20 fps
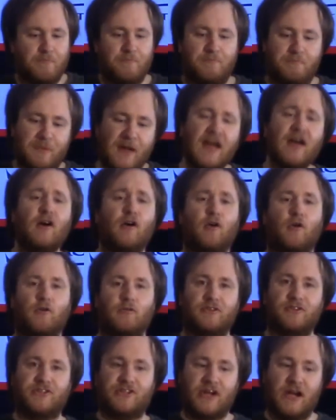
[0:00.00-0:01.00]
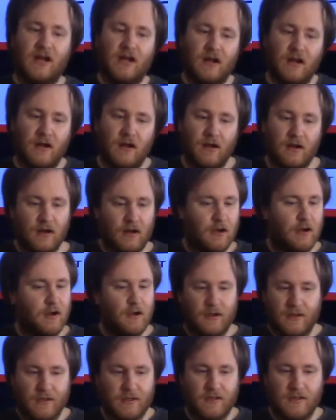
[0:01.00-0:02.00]
bilge.
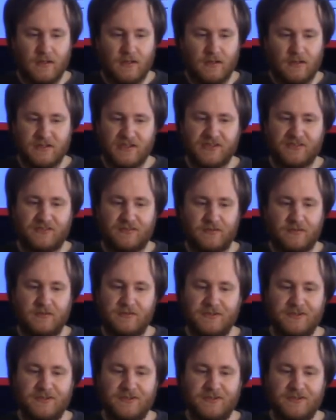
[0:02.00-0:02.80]
Just